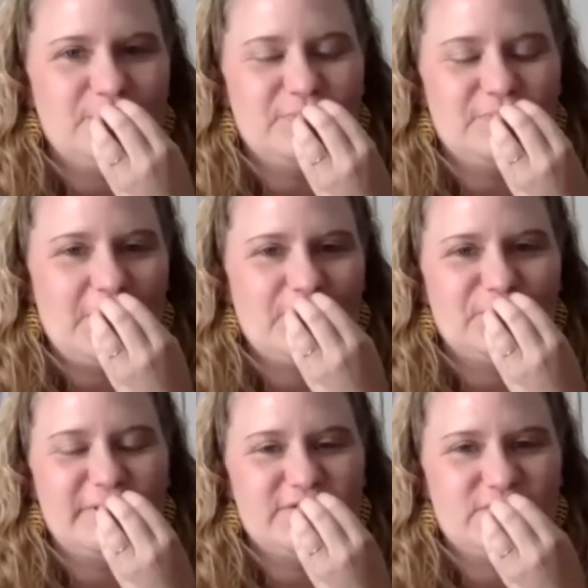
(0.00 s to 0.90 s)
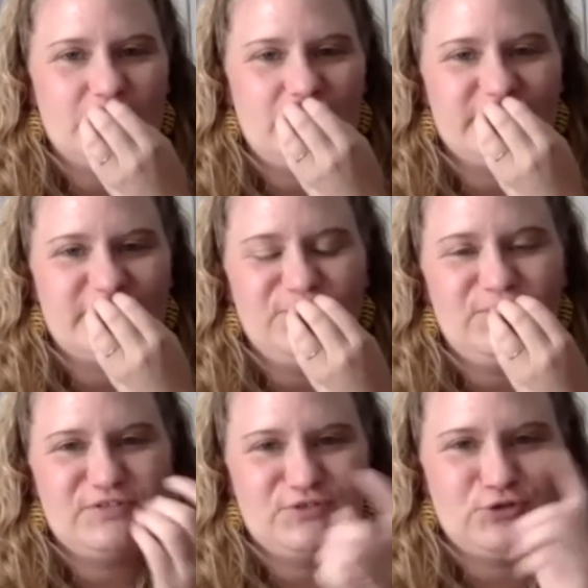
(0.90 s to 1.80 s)
and religious memes, and you
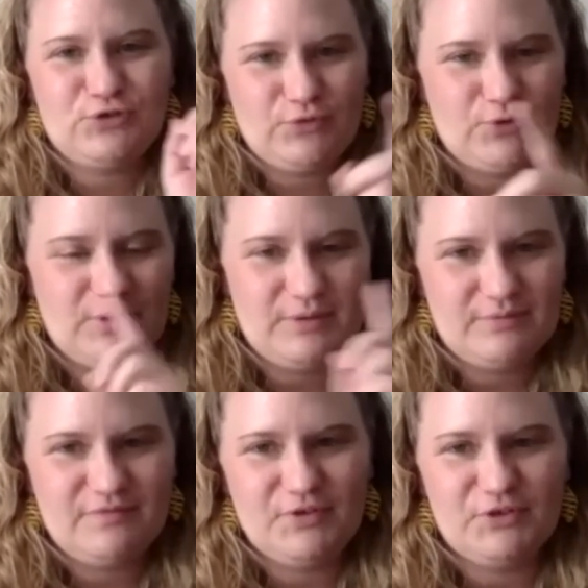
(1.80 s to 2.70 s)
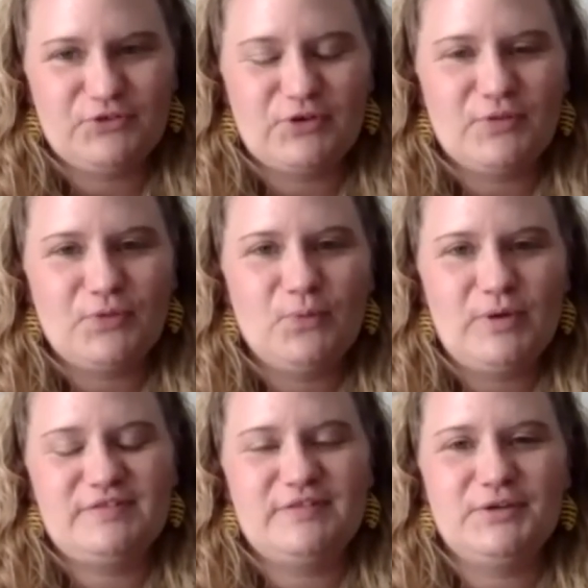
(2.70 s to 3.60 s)
can search through and filter out the
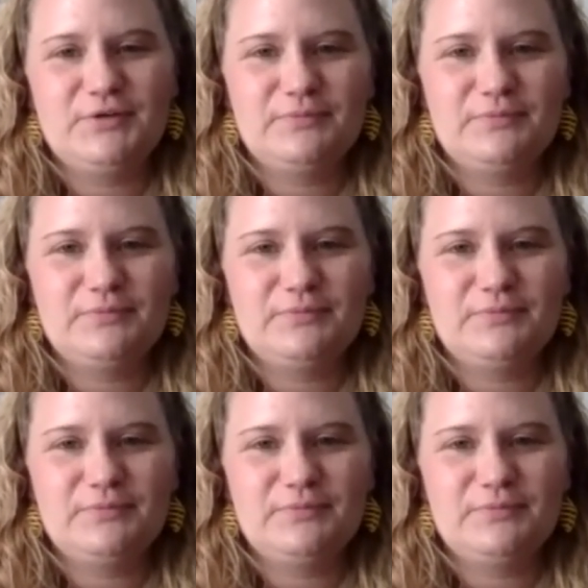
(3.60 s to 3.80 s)
ones that are